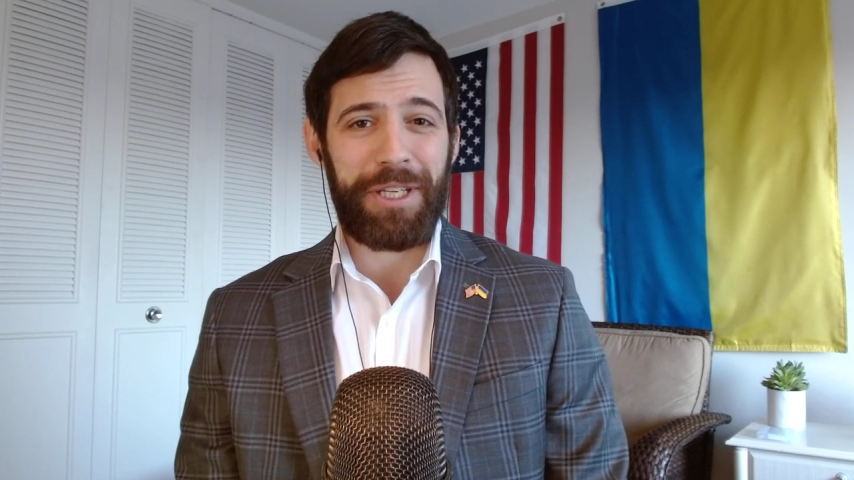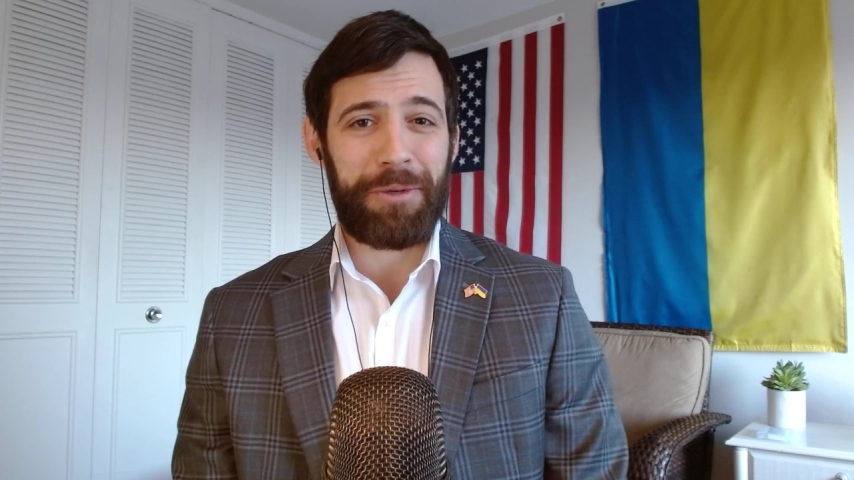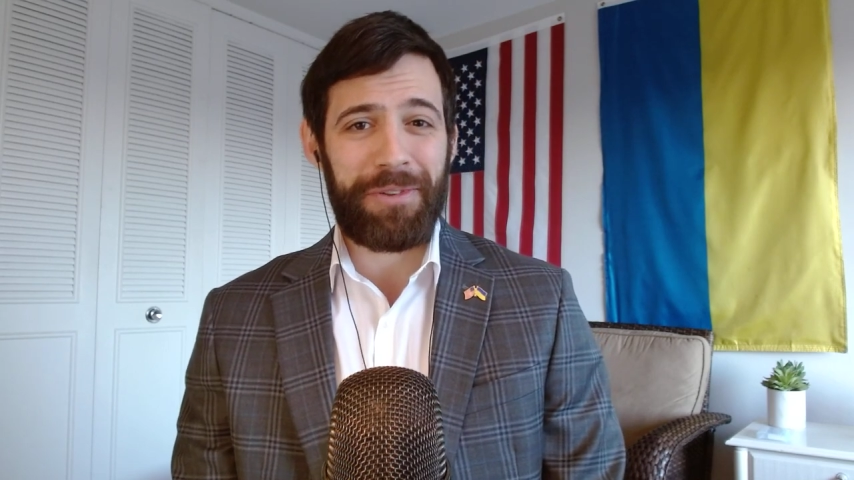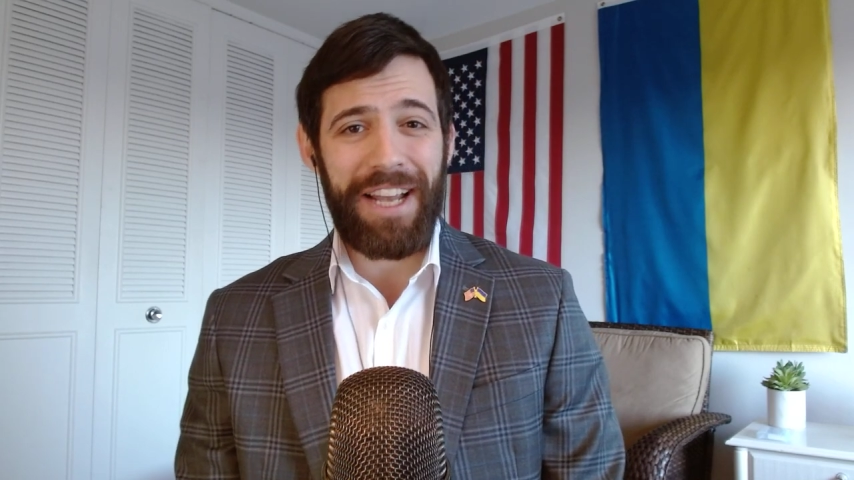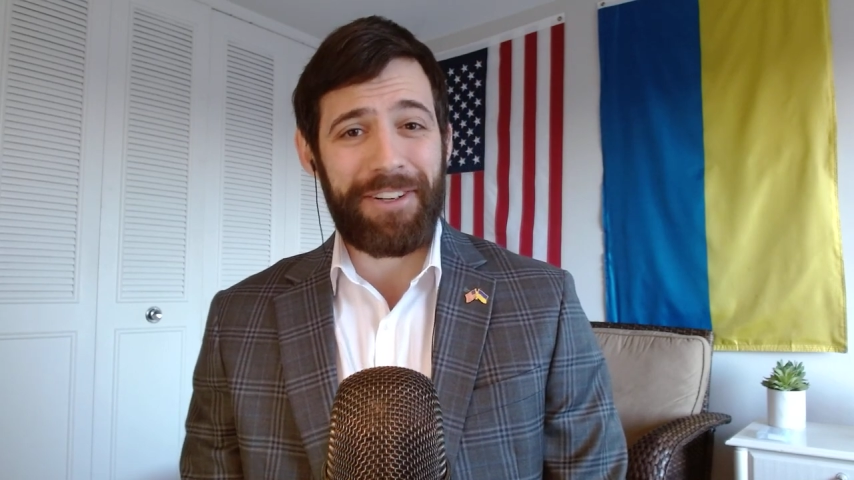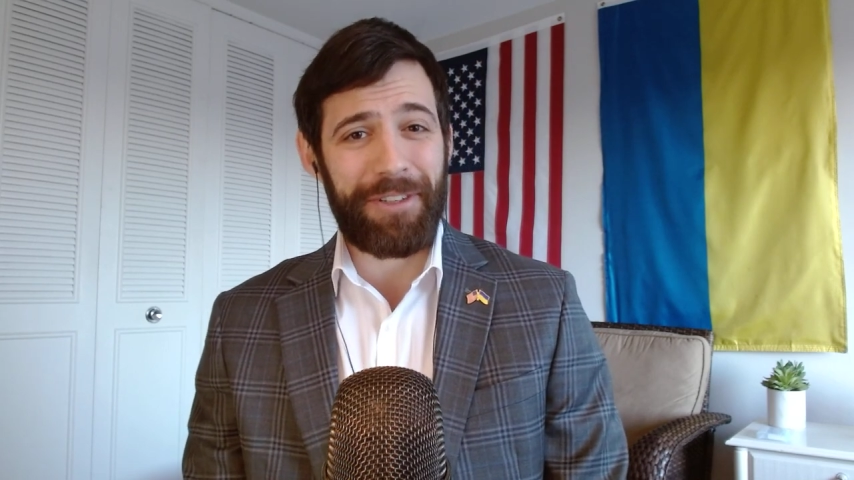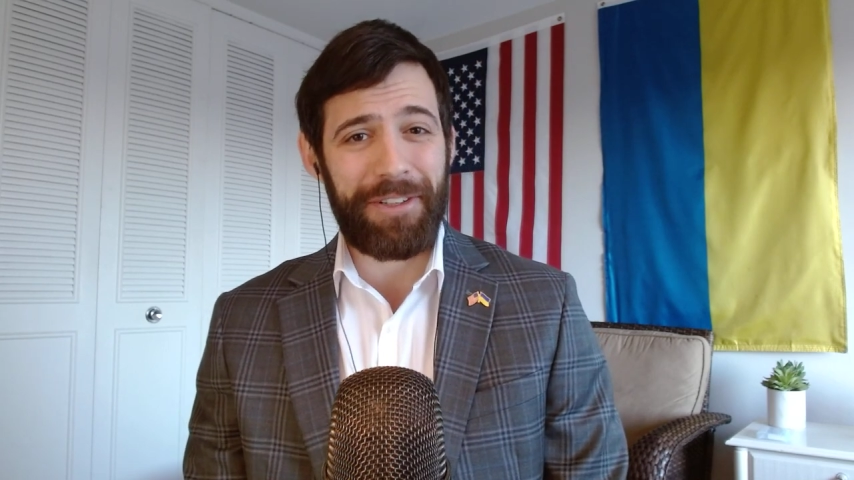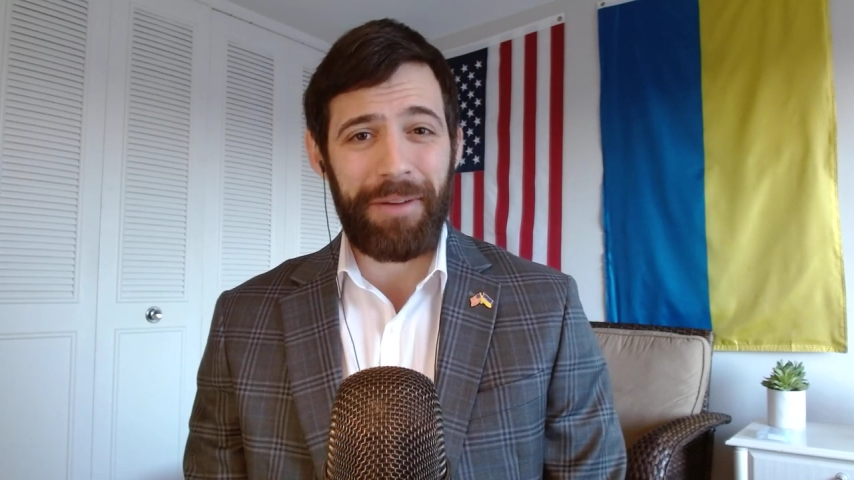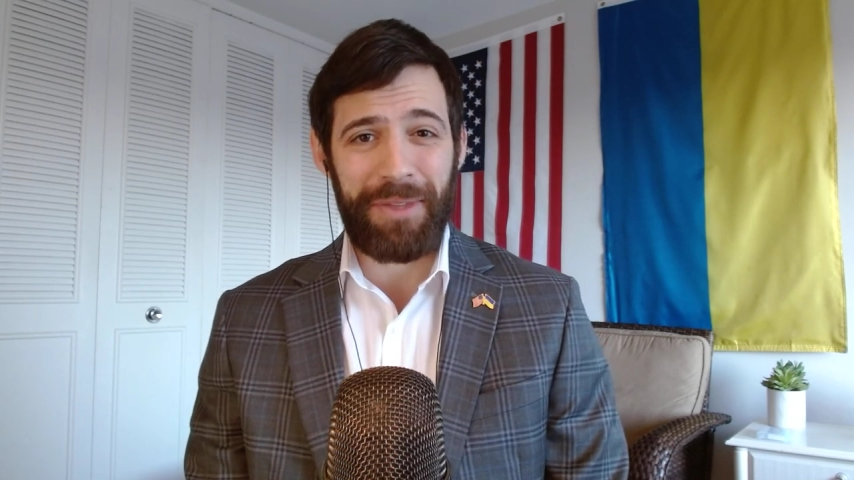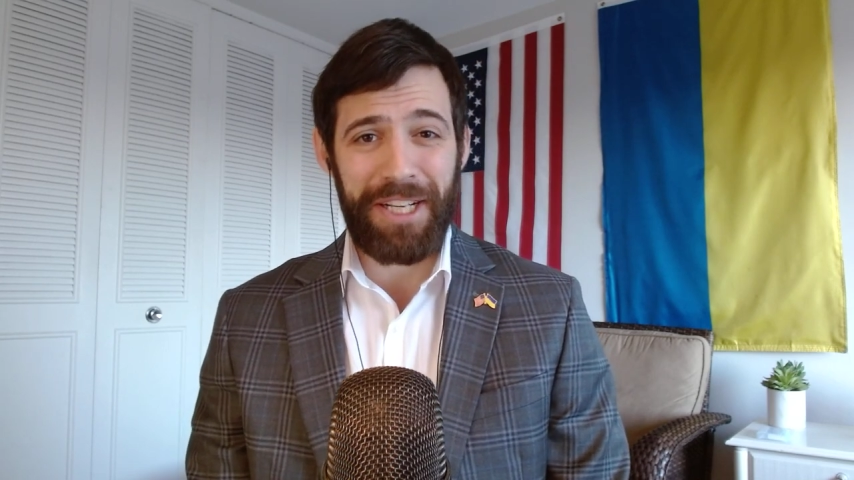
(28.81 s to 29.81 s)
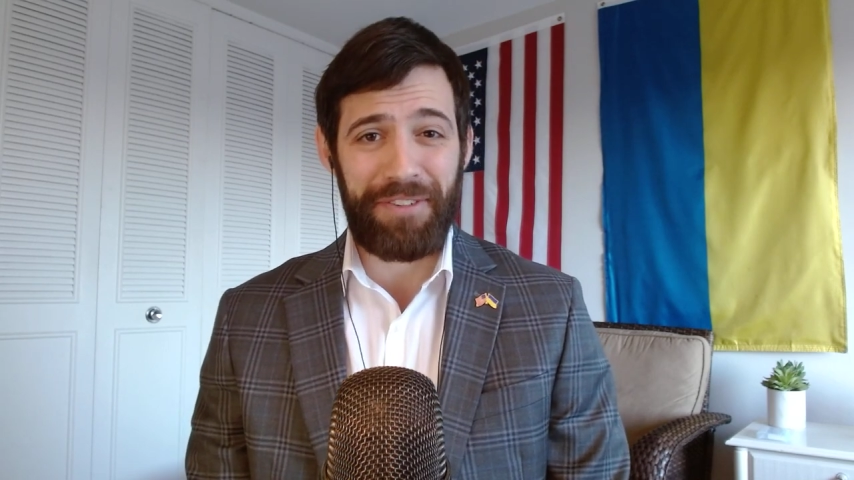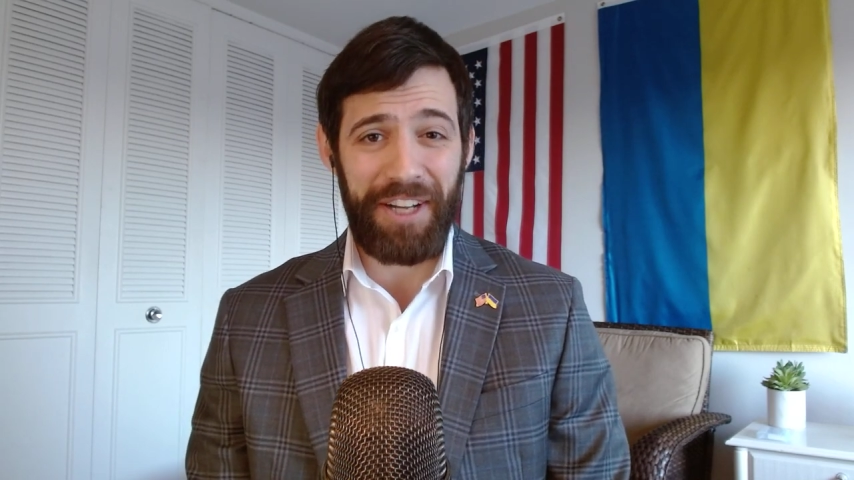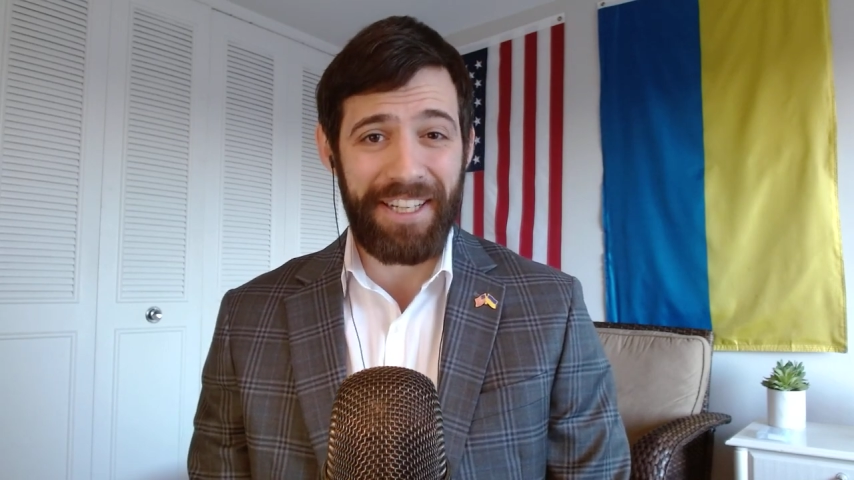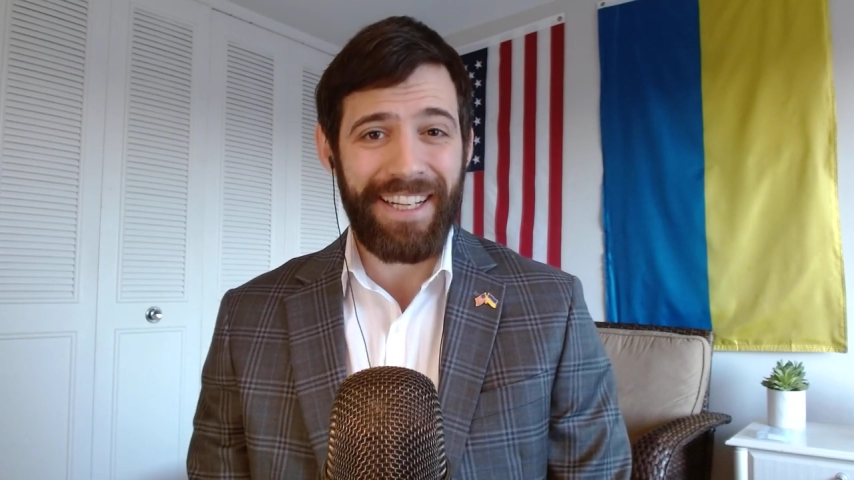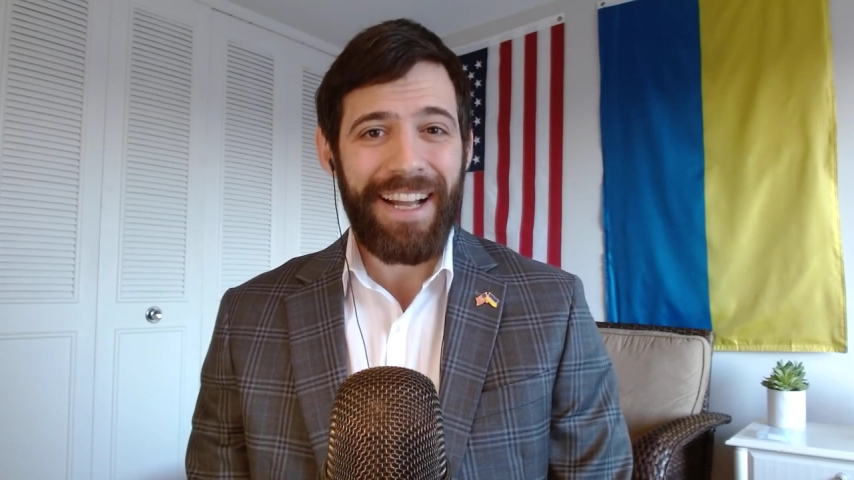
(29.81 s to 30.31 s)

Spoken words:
It was actually something of a